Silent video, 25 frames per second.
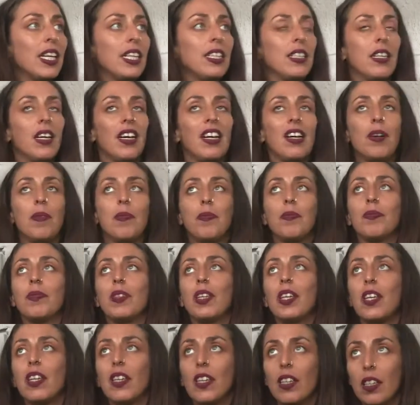And
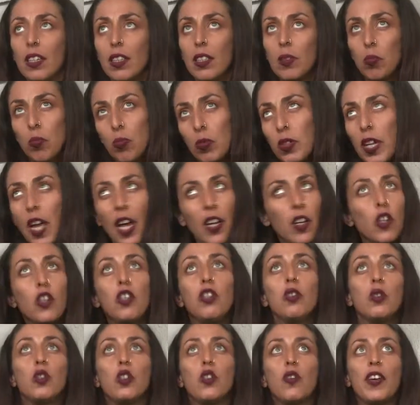I'm not a
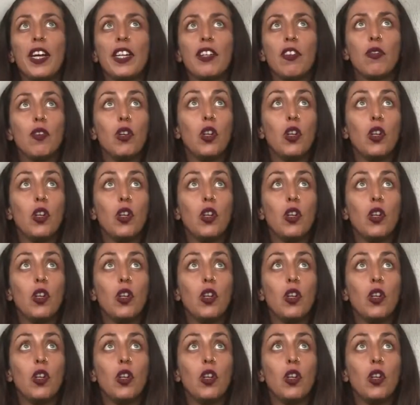huge fan of